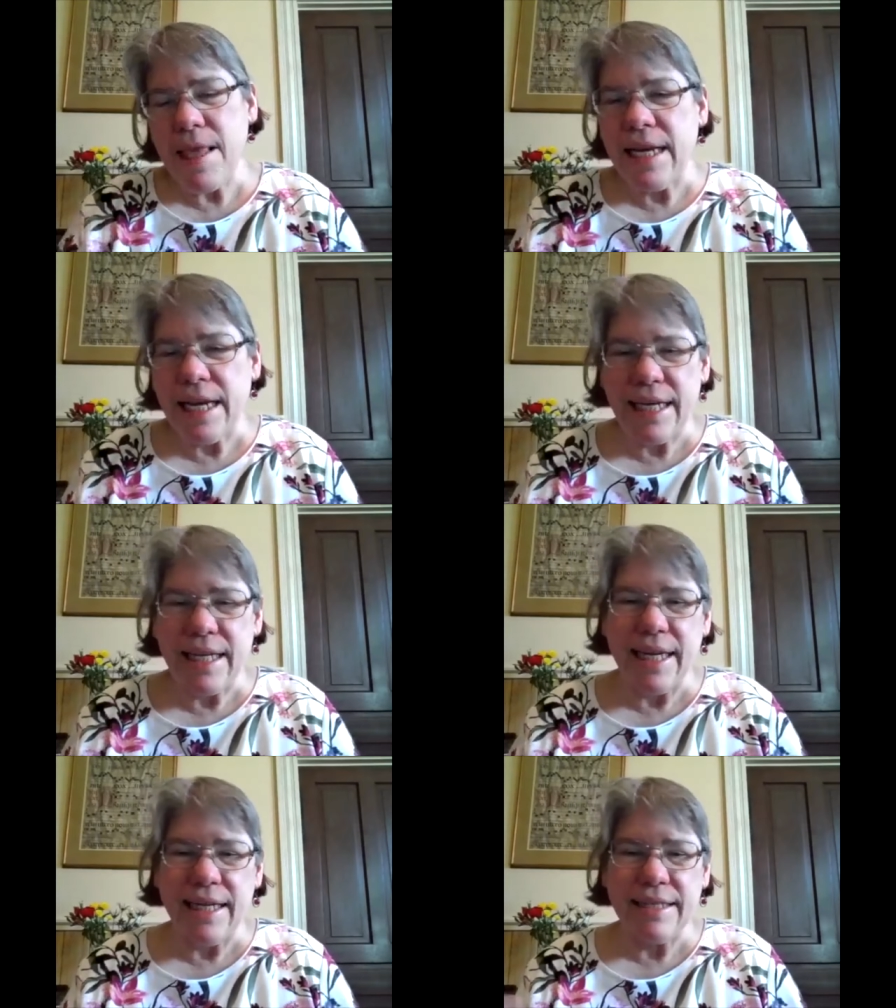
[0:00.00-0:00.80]
any
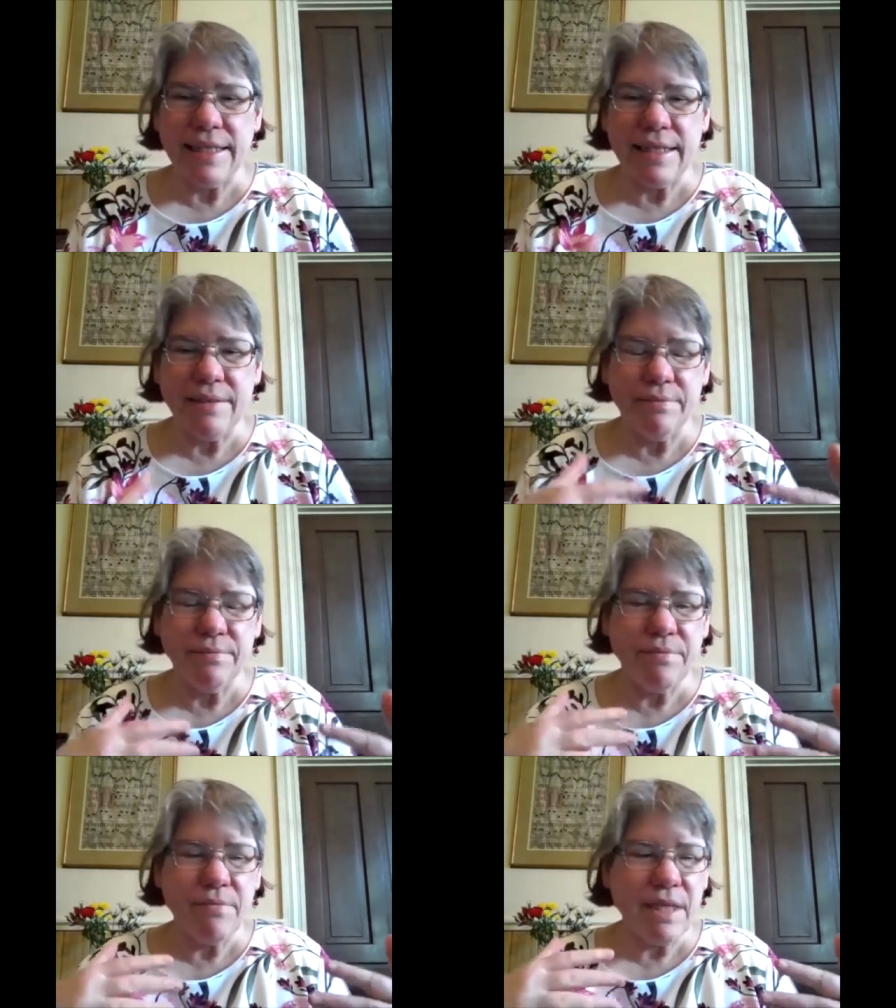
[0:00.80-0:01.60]
case,
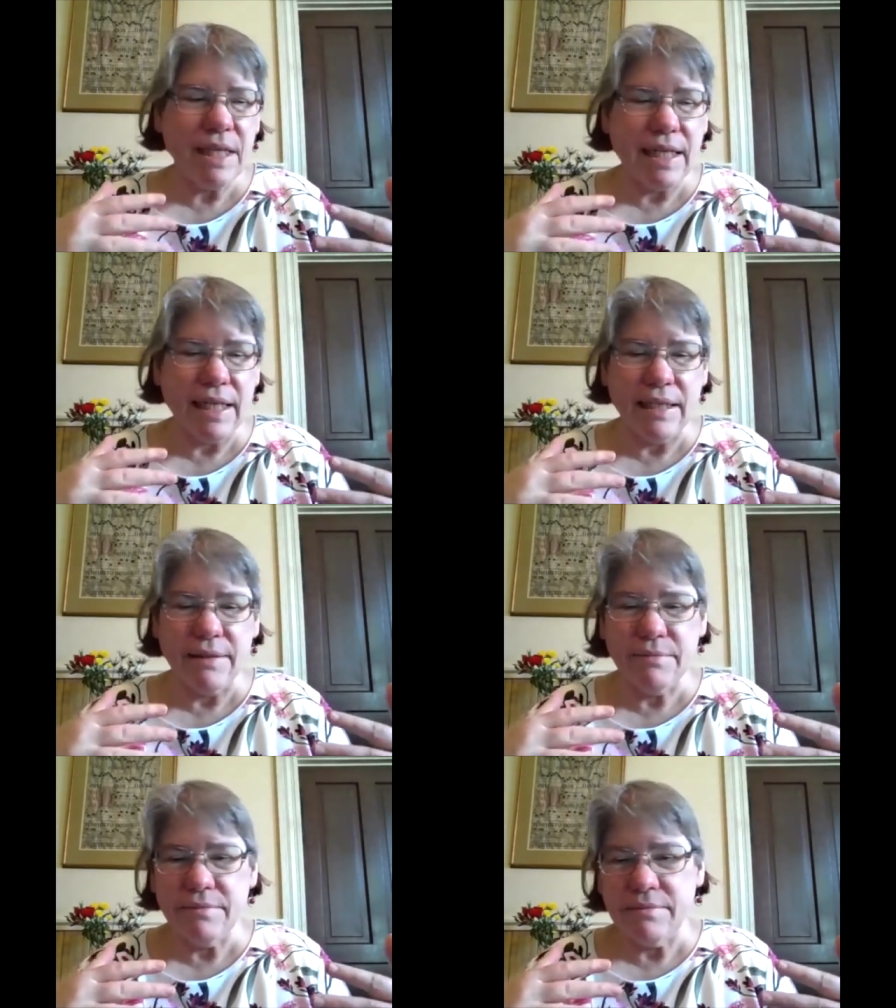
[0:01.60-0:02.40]

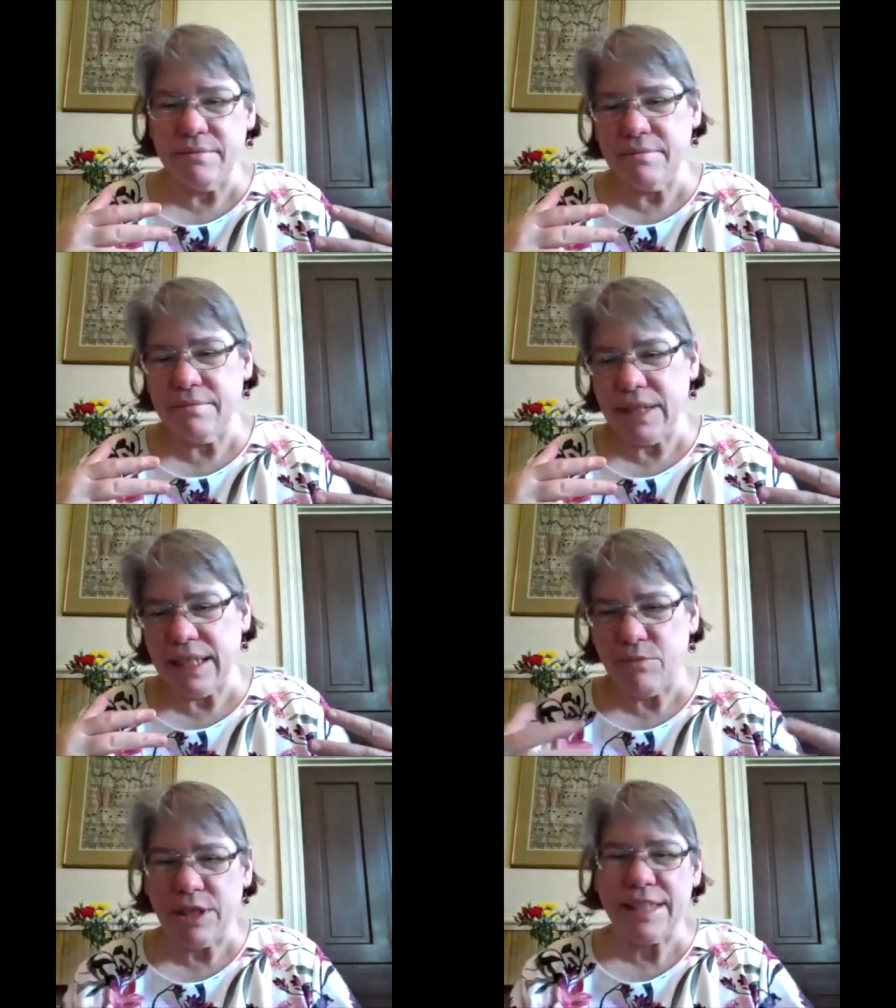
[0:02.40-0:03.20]
it
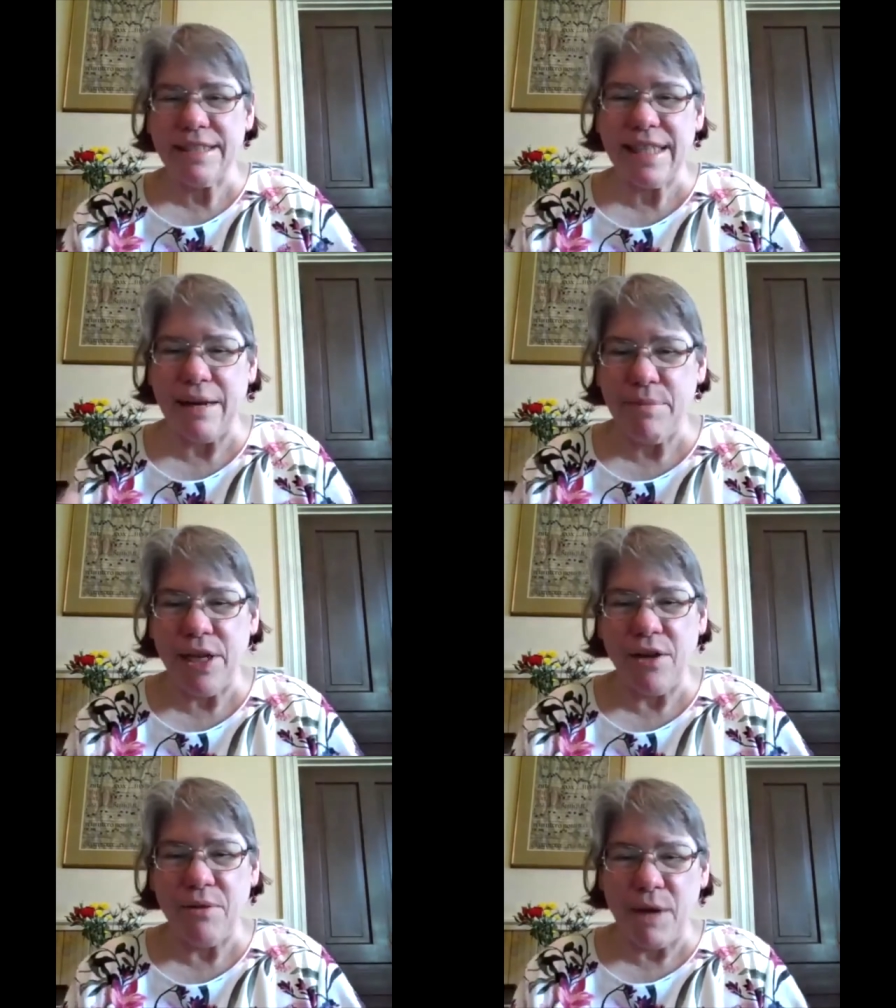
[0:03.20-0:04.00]
really sent
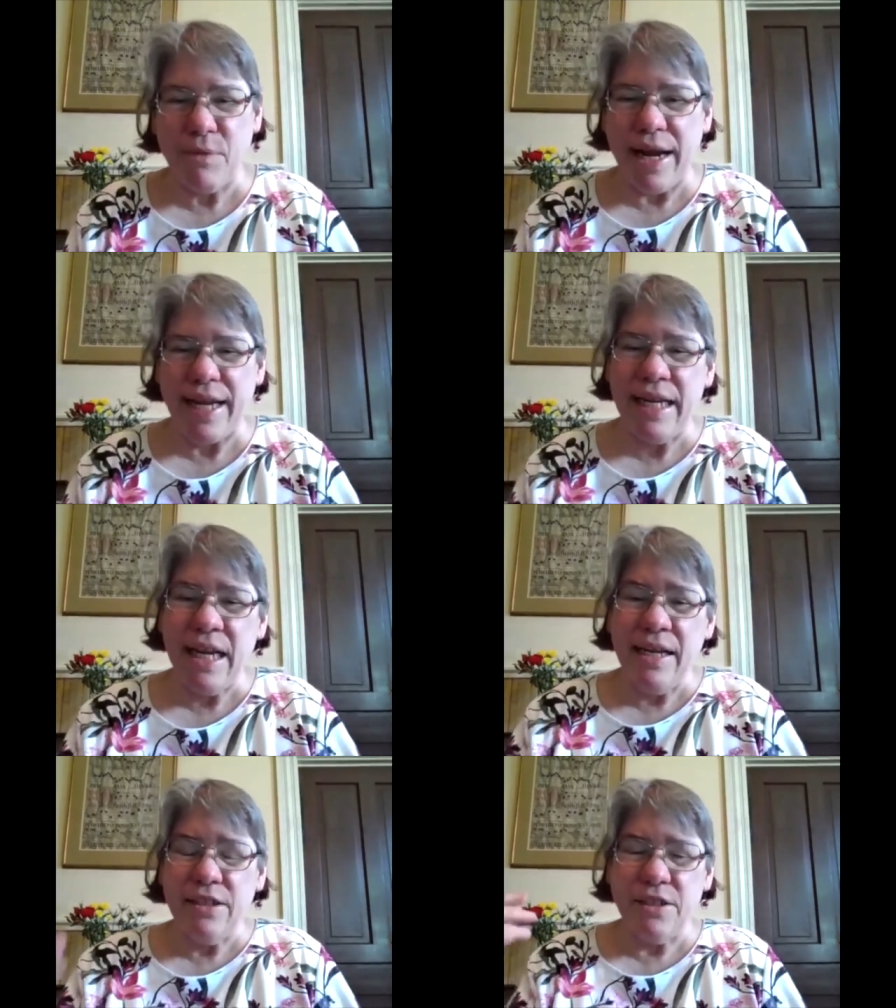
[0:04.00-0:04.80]
me on my way
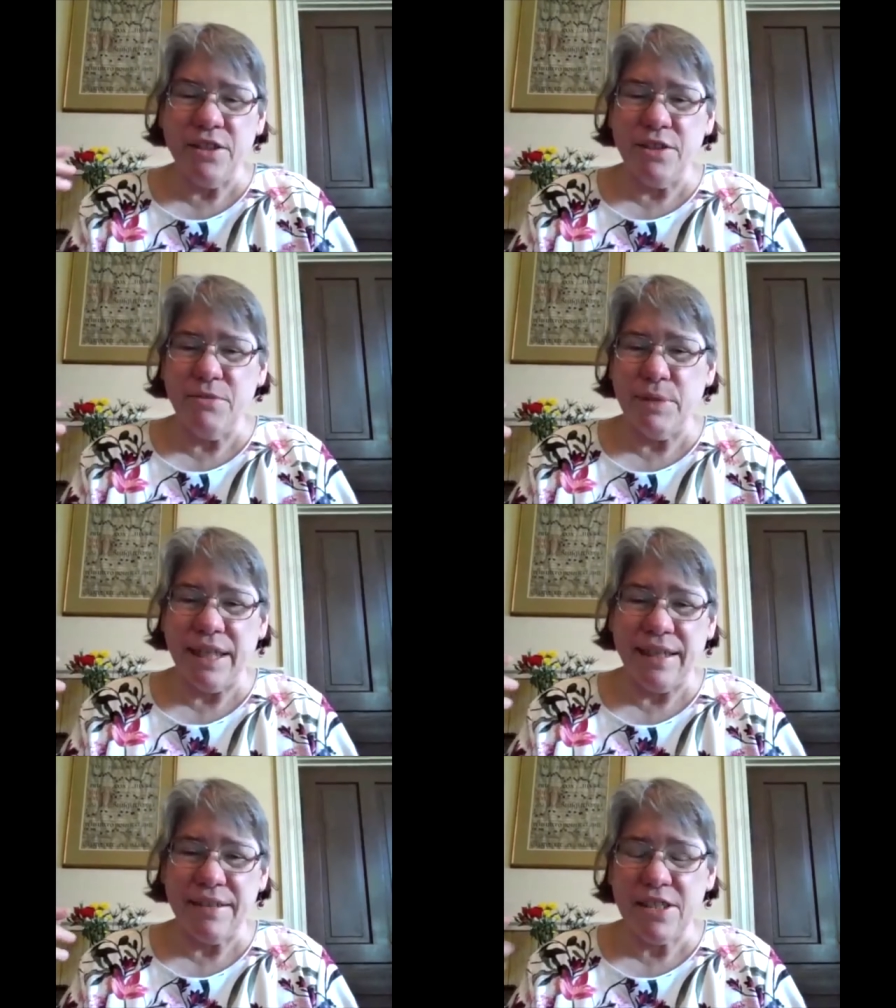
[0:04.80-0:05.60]
to
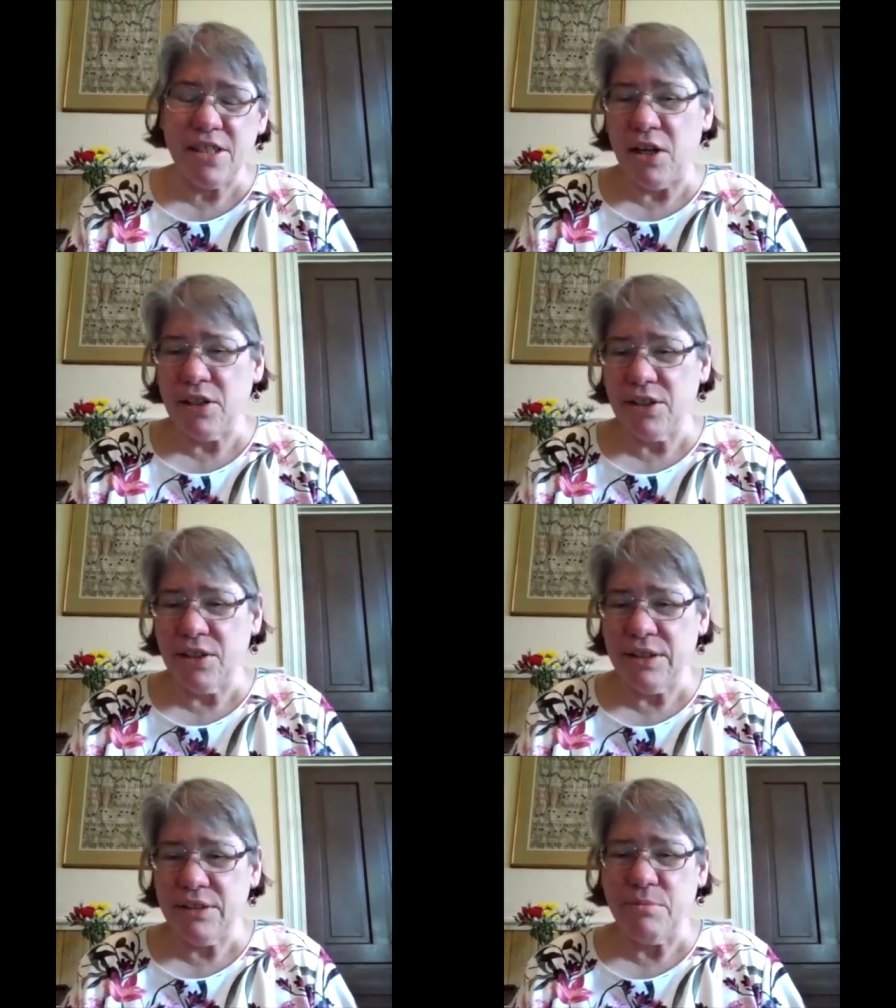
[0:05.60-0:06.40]
being a
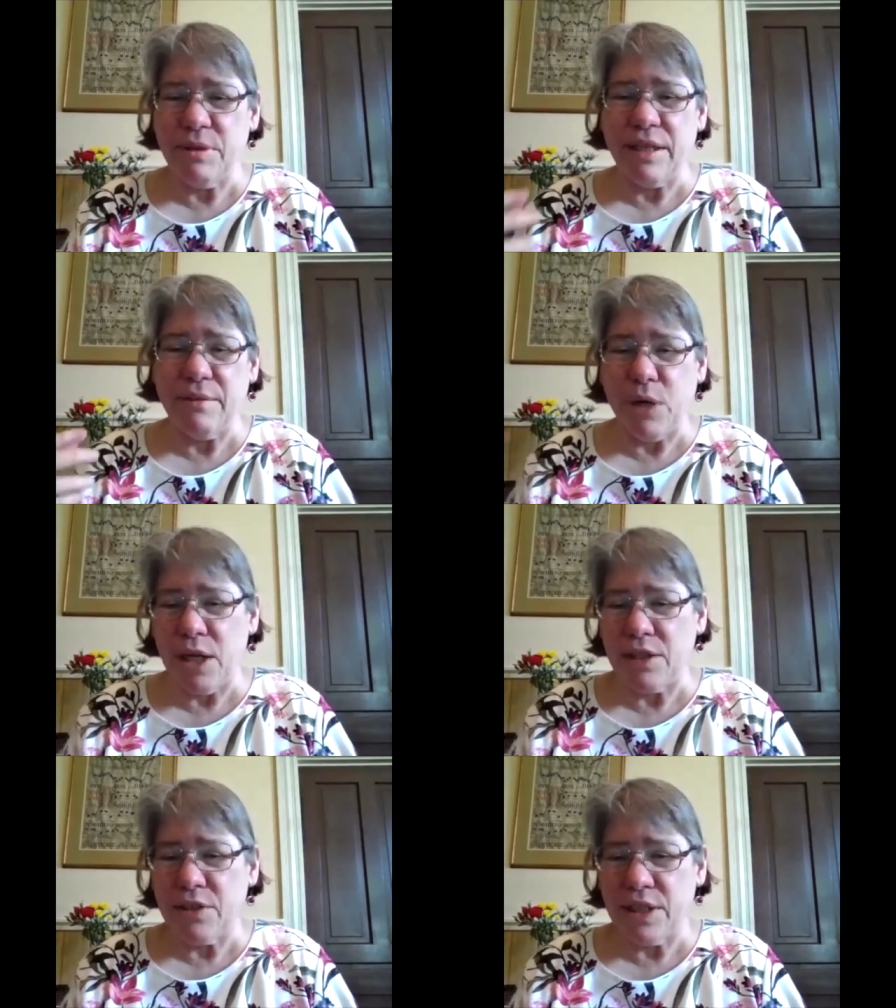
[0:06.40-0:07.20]
scholar, to being a
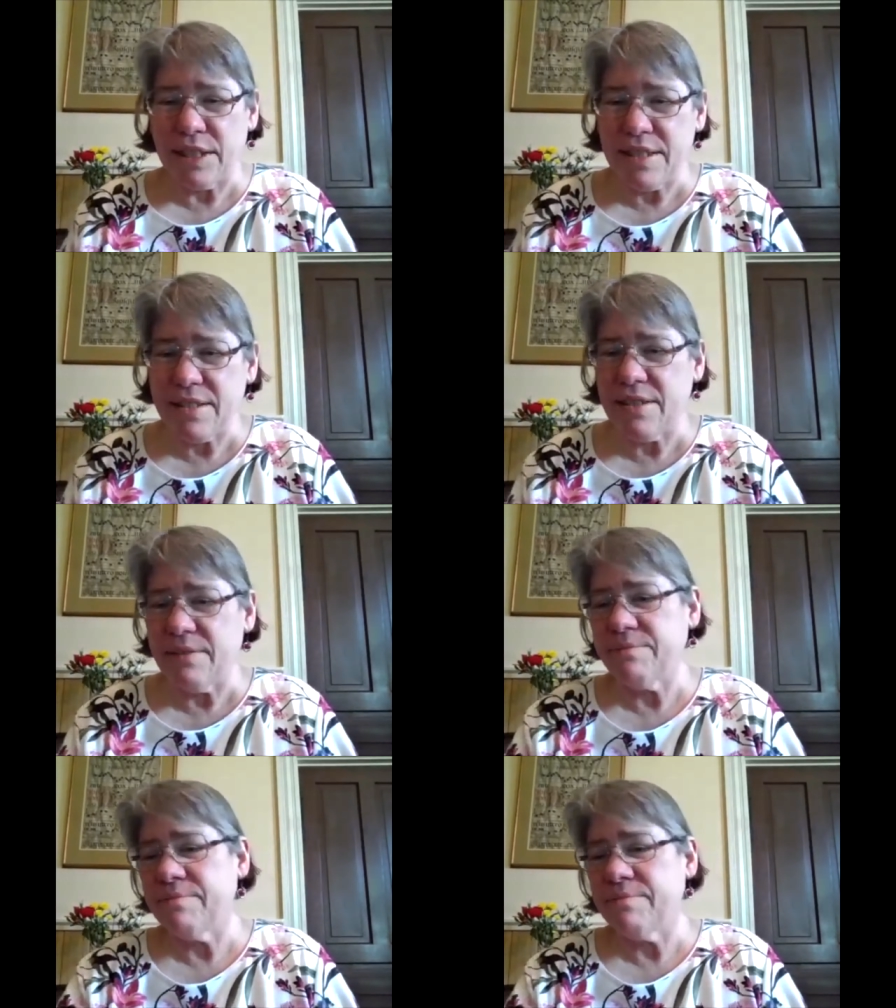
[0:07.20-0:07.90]
modernist,